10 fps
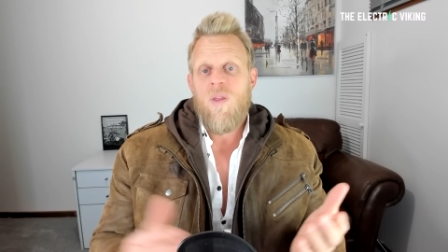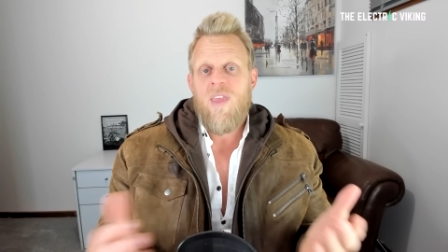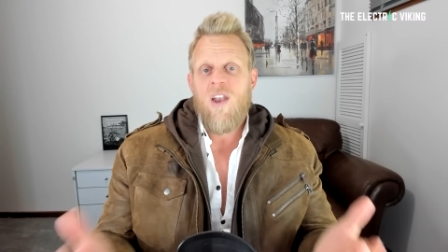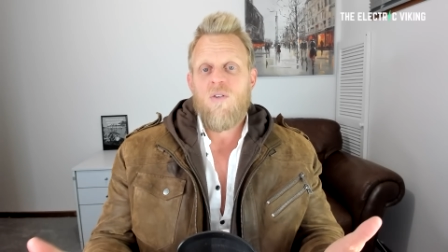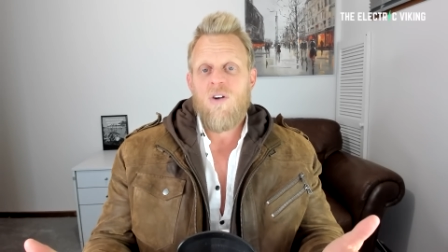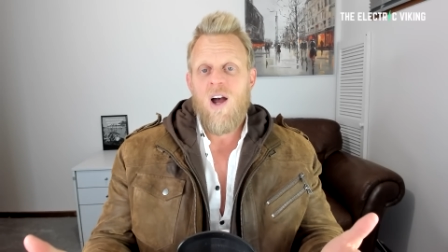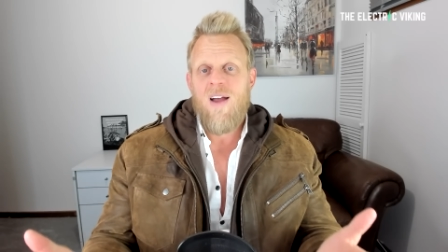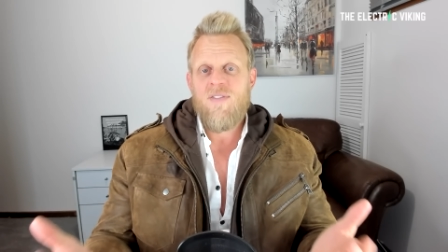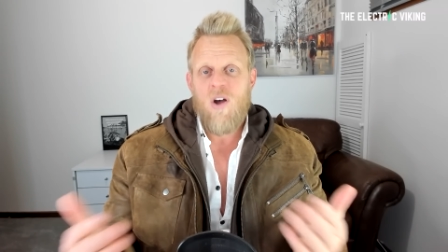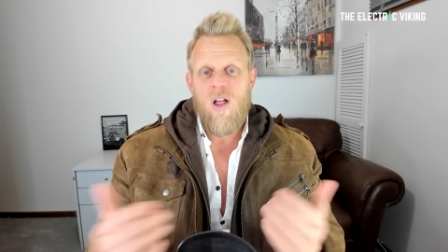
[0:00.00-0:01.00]
When that
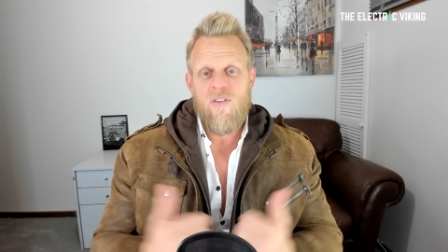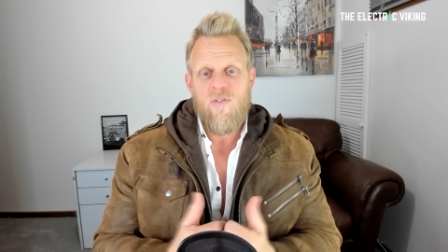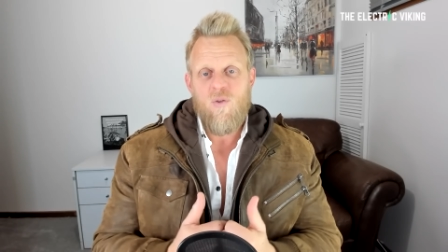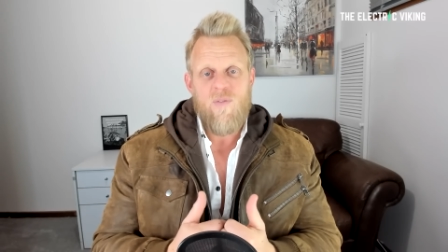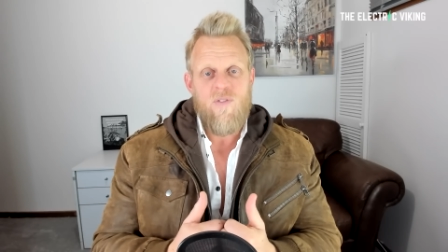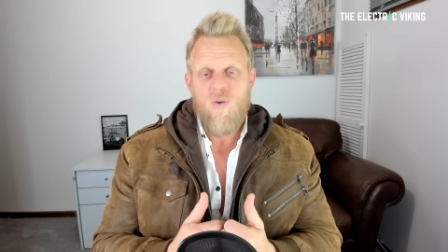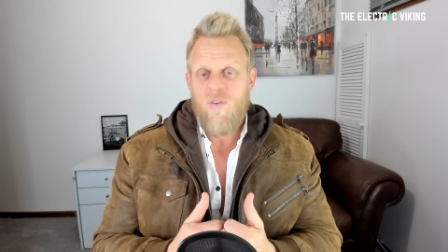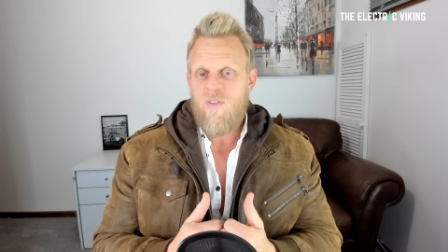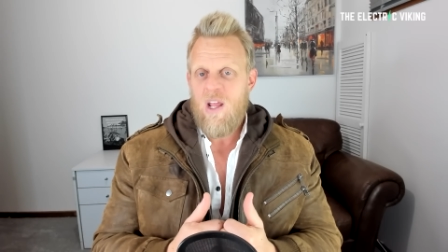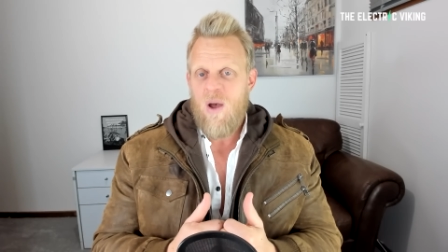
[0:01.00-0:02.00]
arrives, I'll have a review, a
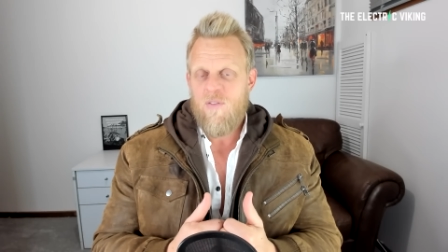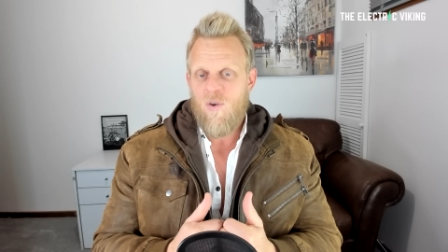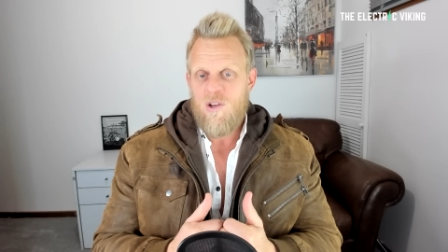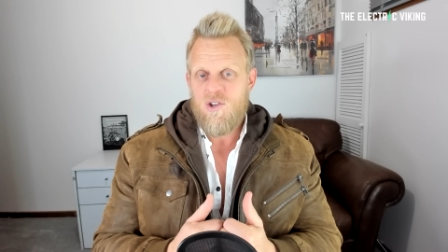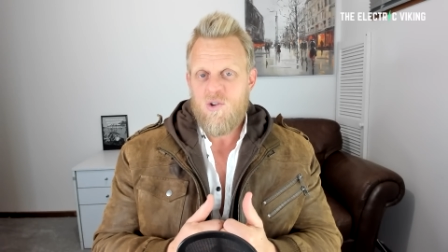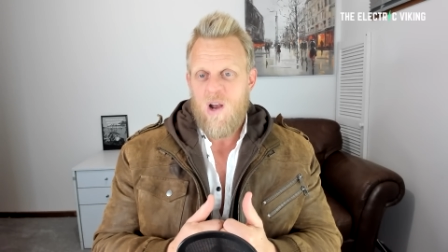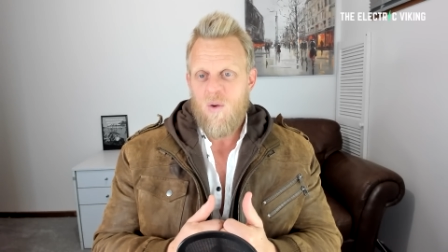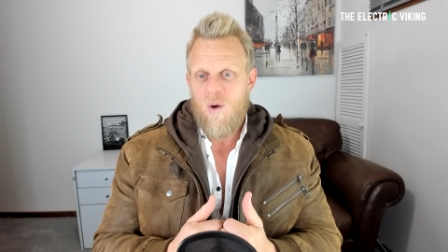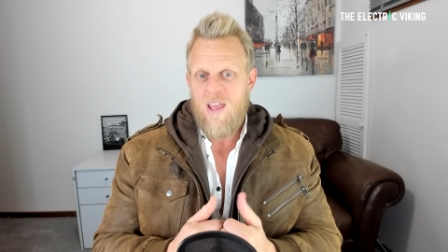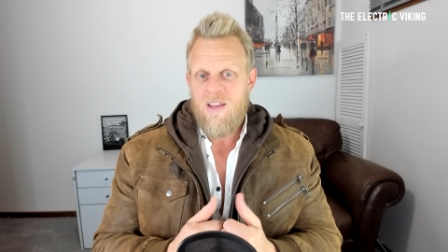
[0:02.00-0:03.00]
video out for you straight away.